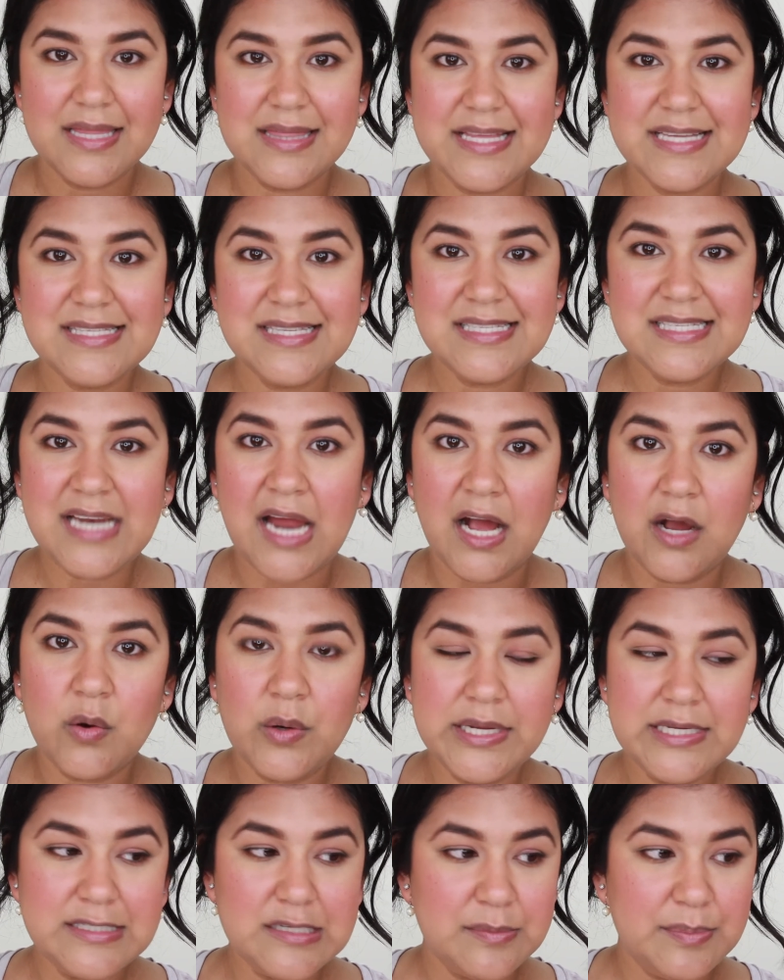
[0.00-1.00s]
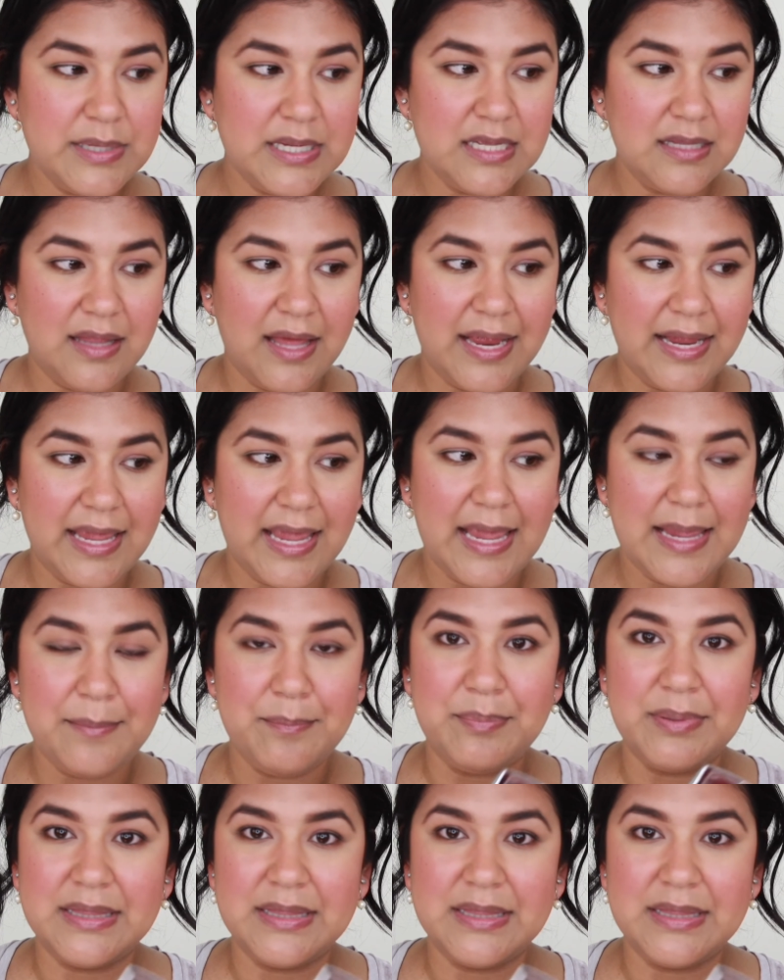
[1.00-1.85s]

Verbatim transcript: This is not going to be like a